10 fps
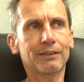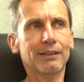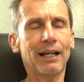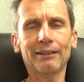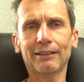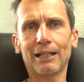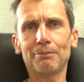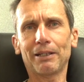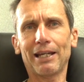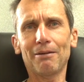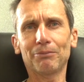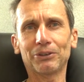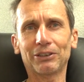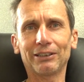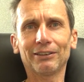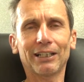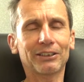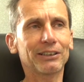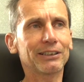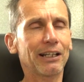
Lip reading: hard to keep the camera still actually.